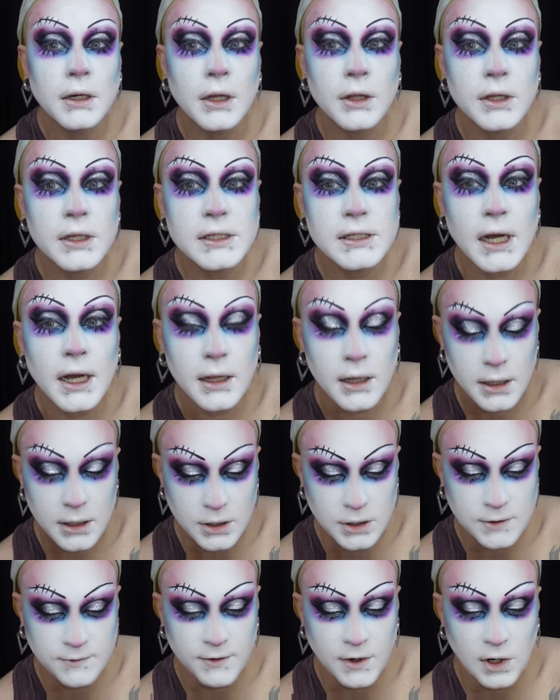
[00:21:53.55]
Now this eyeliner
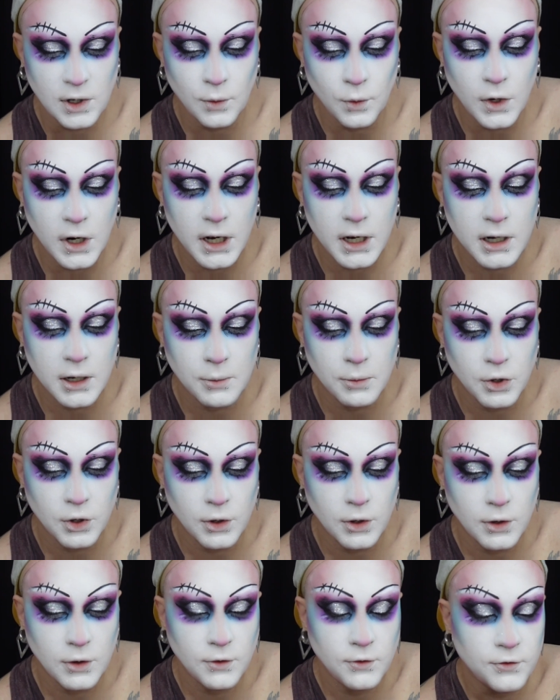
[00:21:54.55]
is very
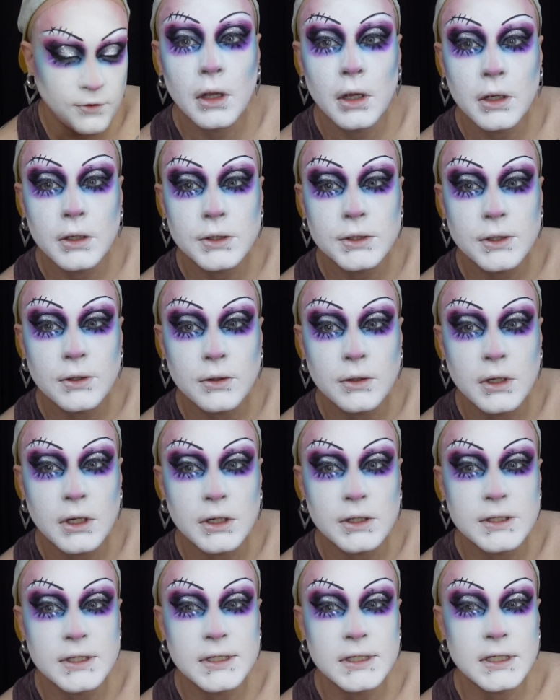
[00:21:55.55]
waterproof, so
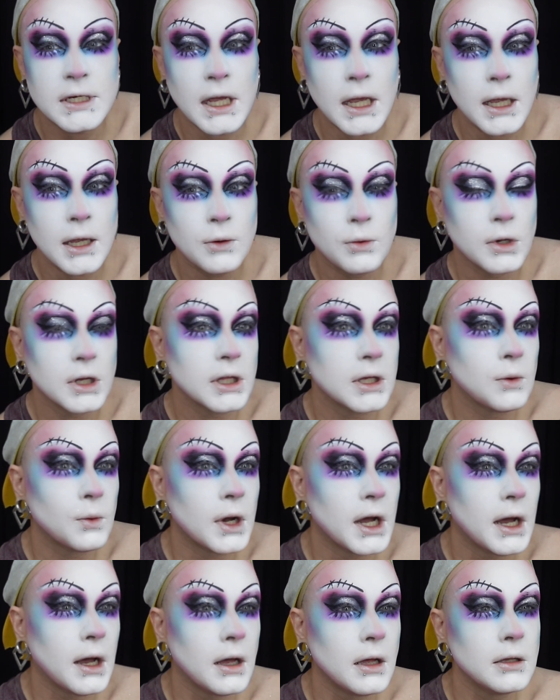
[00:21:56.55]
it'll stay really
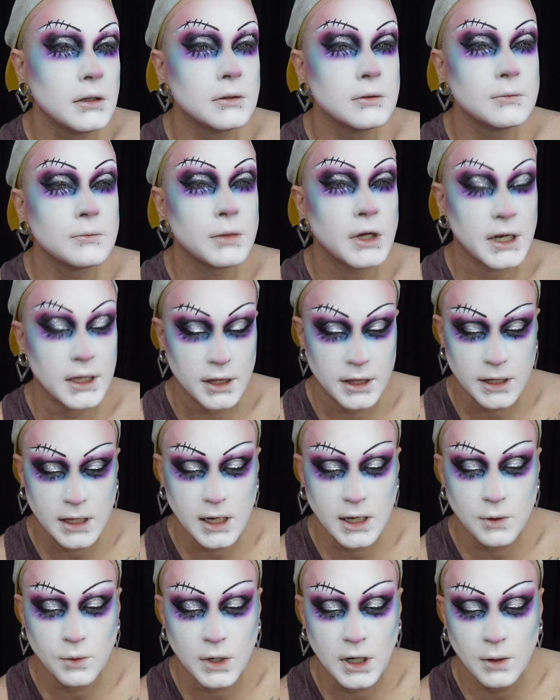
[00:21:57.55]
well. But I
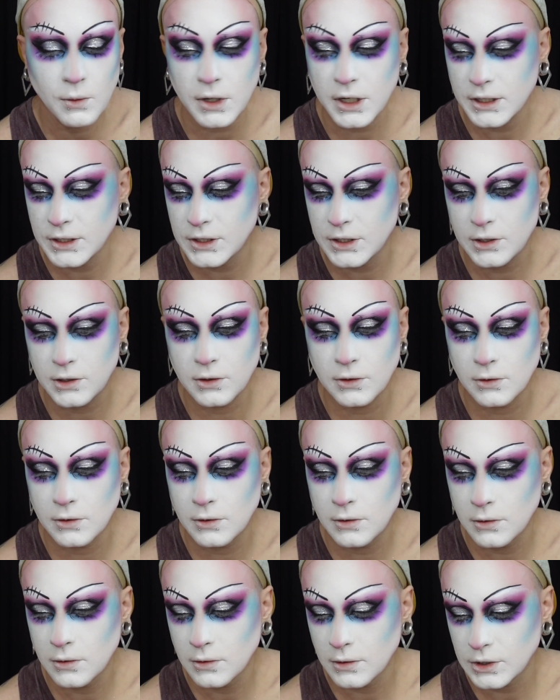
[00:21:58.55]
think what I want to
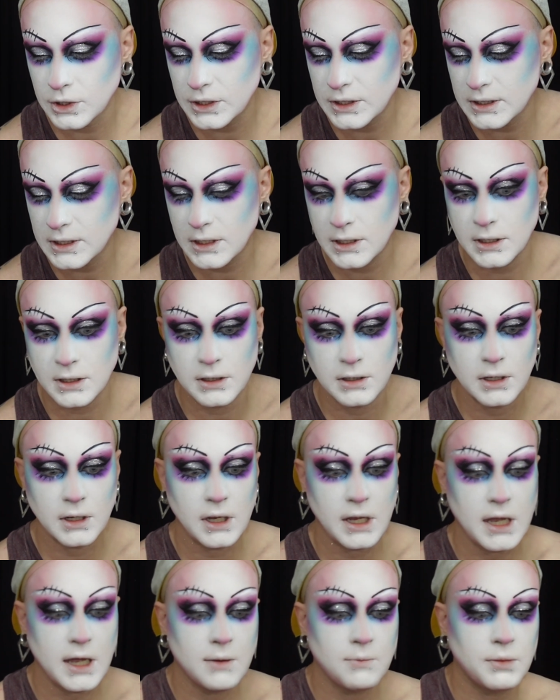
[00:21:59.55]
do, just to
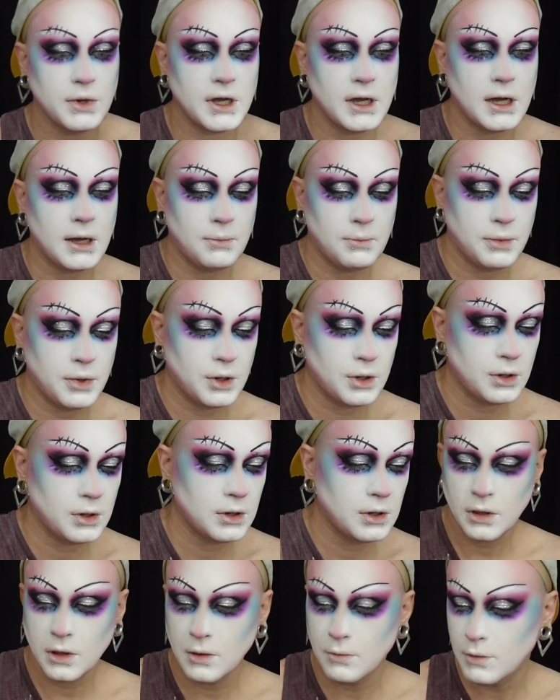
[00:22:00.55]
amp up
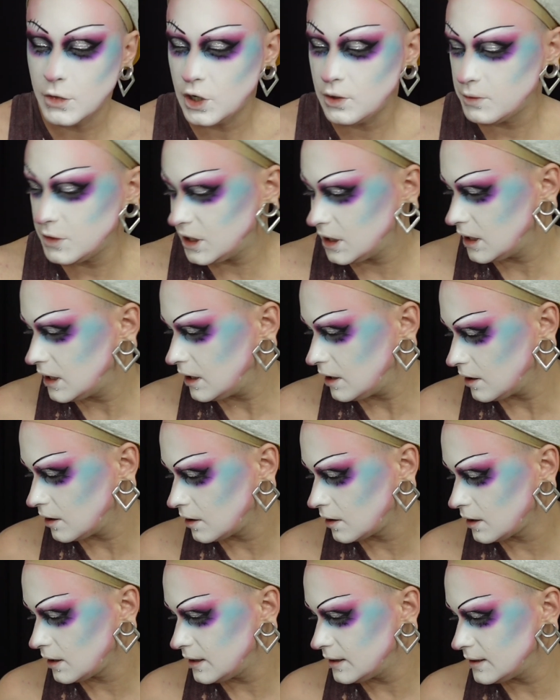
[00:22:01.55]
the moment
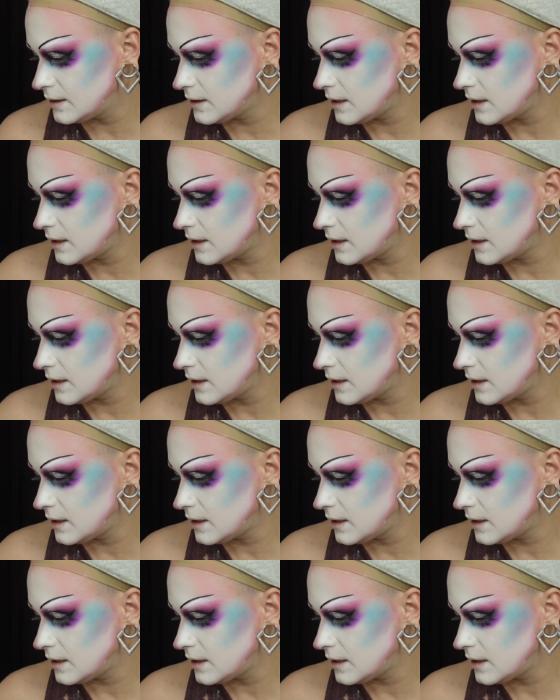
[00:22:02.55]
here, is